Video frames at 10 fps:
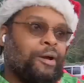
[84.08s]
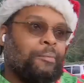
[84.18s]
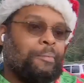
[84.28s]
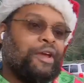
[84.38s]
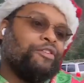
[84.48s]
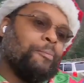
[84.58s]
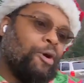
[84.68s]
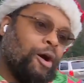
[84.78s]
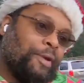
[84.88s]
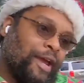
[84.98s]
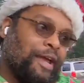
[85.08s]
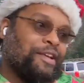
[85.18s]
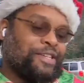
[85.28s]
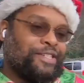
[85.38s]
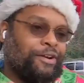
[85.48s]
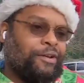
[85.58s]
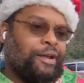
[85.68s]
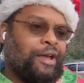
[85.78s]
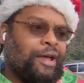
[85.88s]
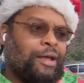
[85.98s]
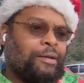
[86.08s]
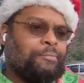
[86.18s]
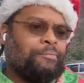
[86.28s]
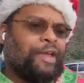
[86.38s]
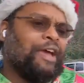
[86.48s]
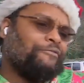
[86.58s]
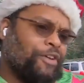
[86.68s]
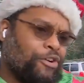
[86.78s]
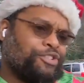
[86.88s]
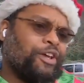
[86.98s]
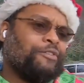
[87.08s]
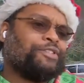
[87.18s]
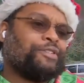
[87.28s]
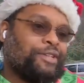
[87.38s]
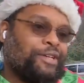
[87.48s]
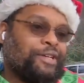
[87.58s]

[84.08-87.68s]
uh, me and the mom can't necessarily uh, can't fill ourselves.